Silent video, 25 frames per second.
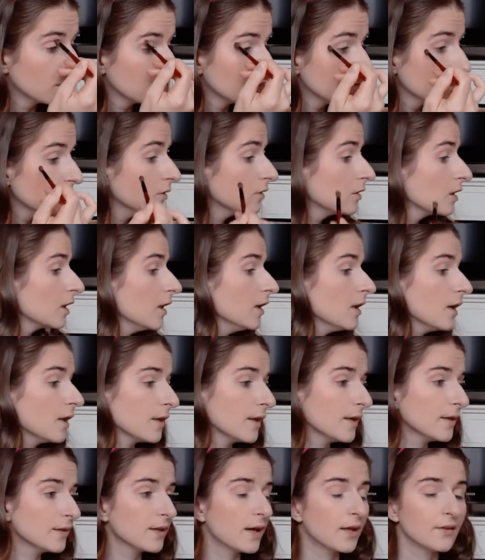Okay,
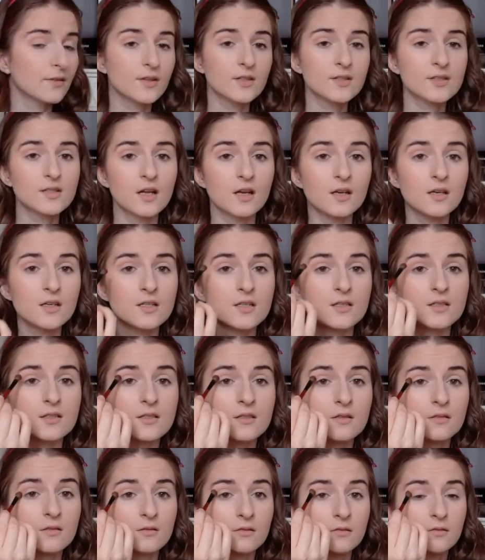I like that. That's
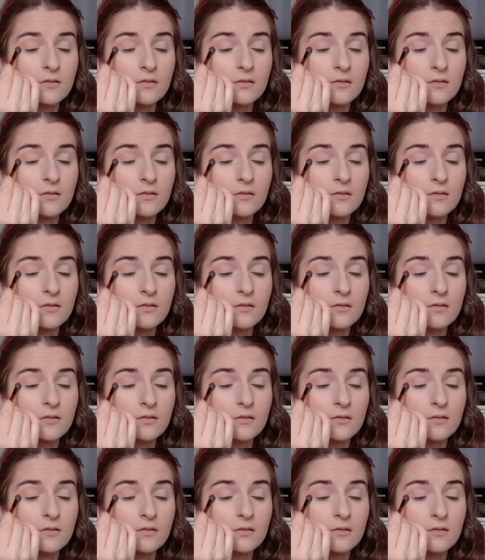nice.